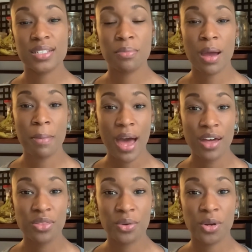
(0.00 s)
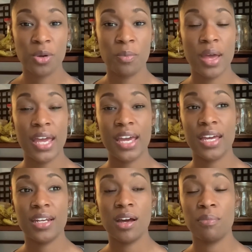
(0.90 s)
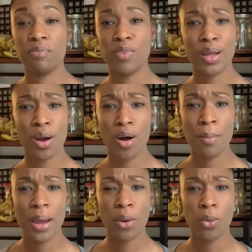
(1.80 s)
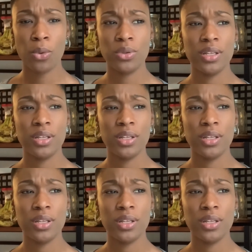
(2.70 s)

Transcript: my bathroom and like all my old